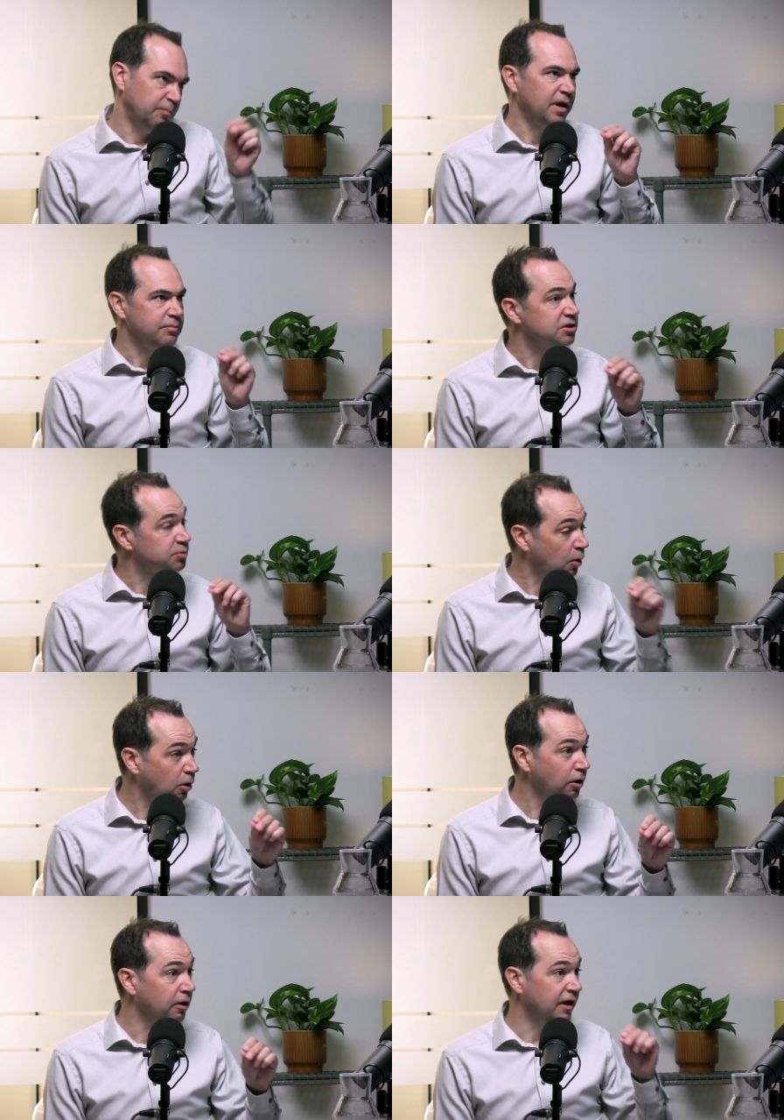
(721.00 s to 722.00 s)
maybe
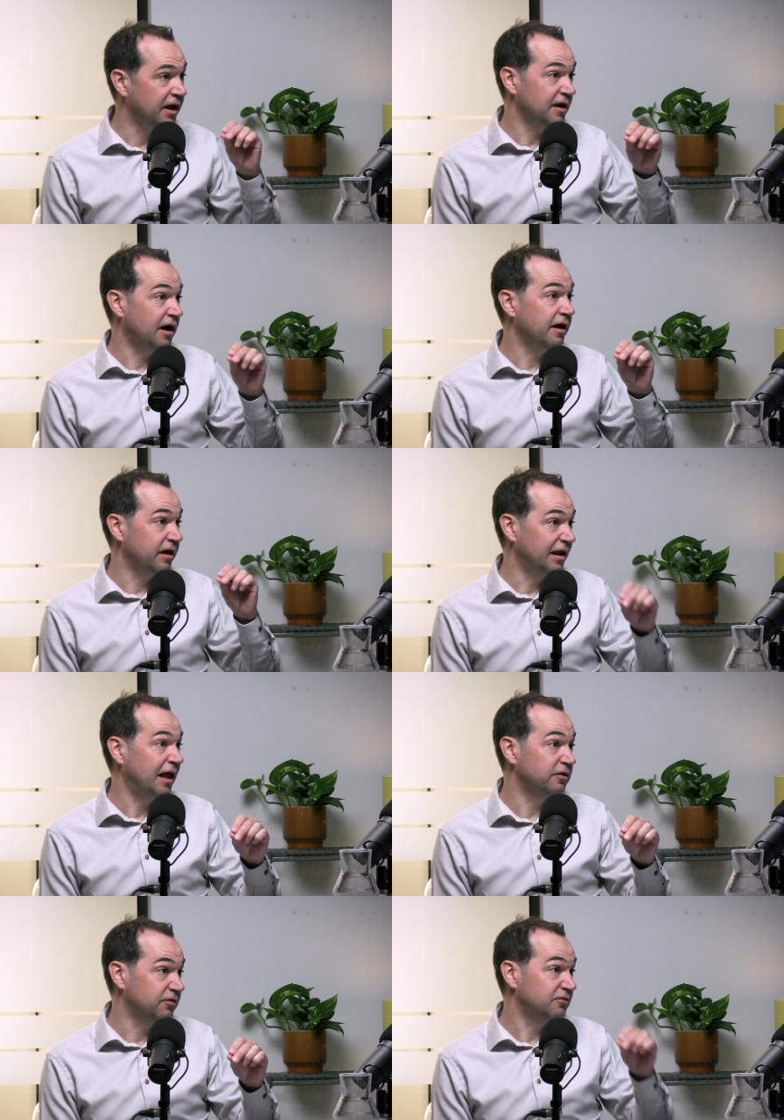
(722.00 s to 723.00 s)
smaller AI
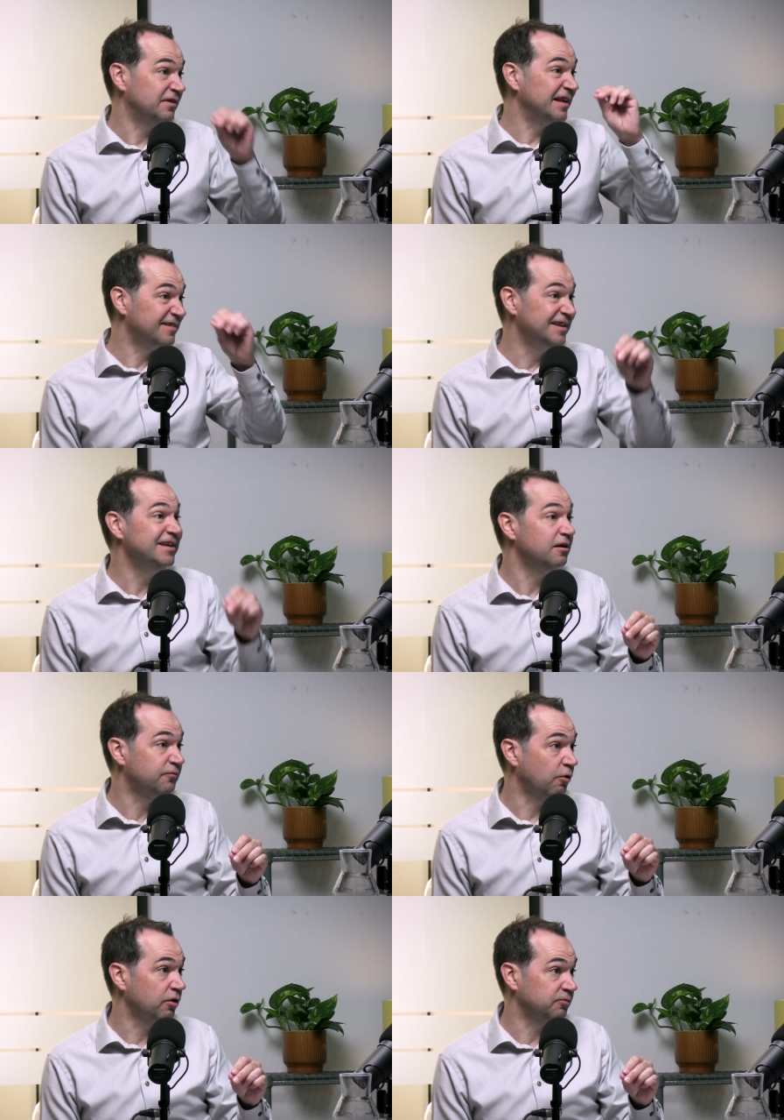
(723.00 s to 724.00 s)
analysis that is needed
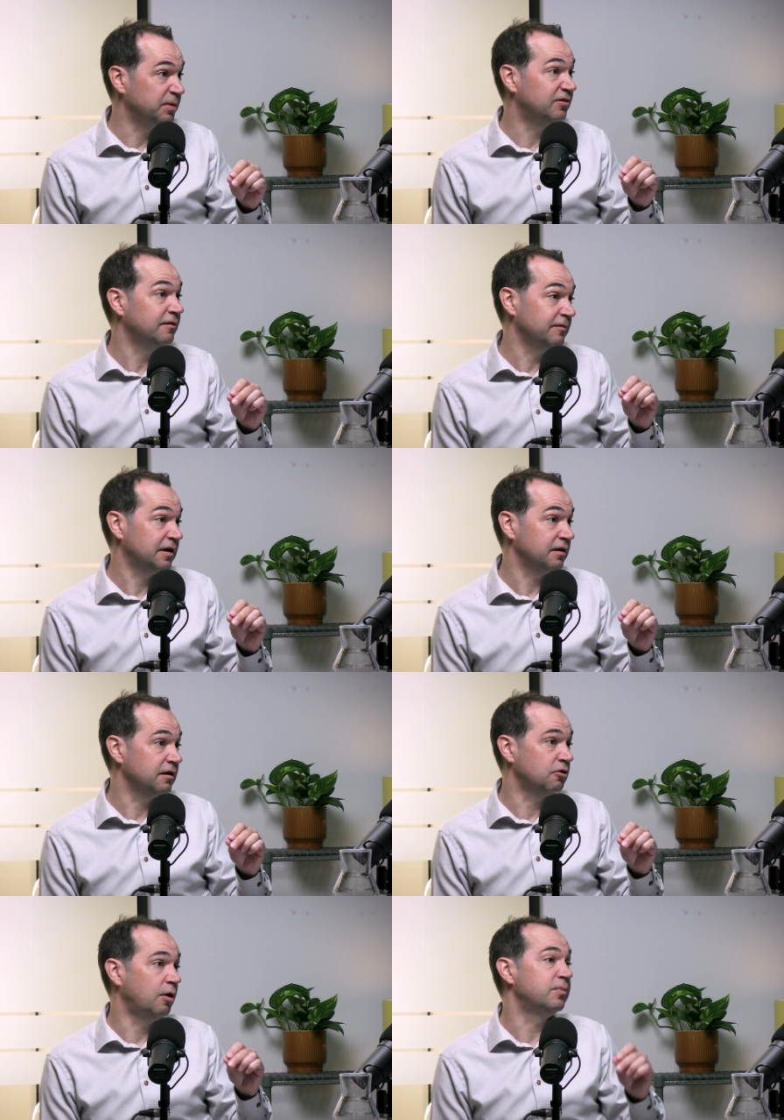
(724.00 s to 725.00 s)
for a
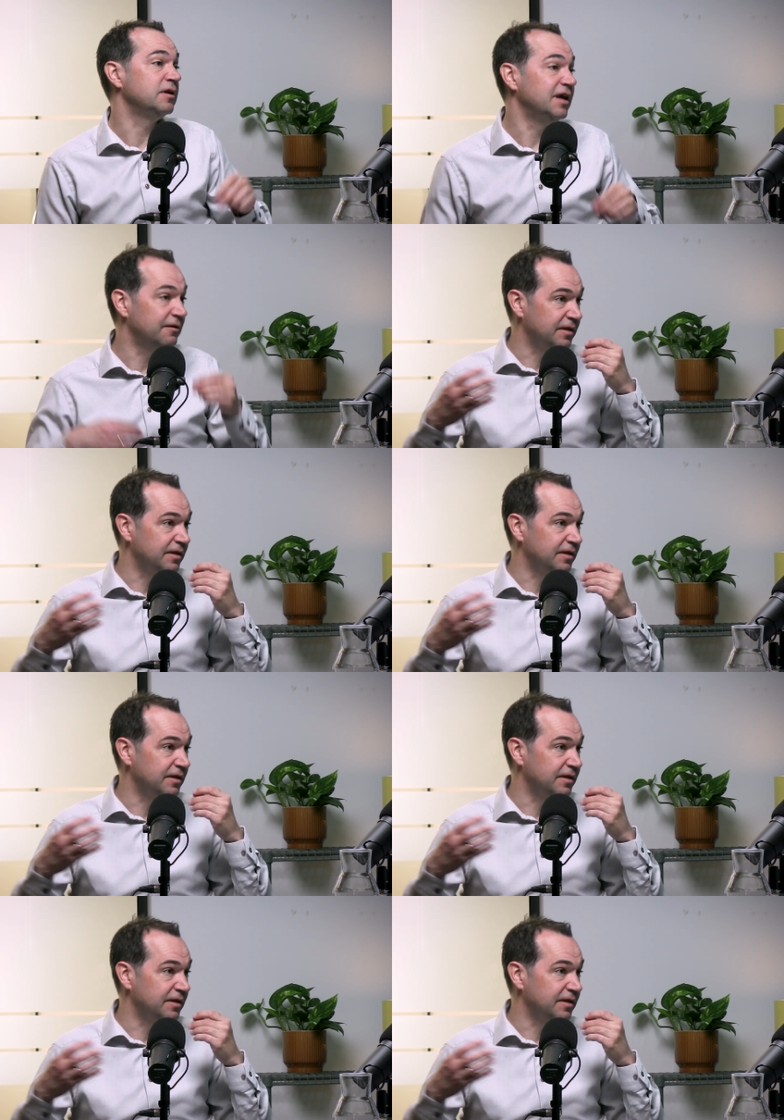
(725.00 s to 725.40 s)
specific company.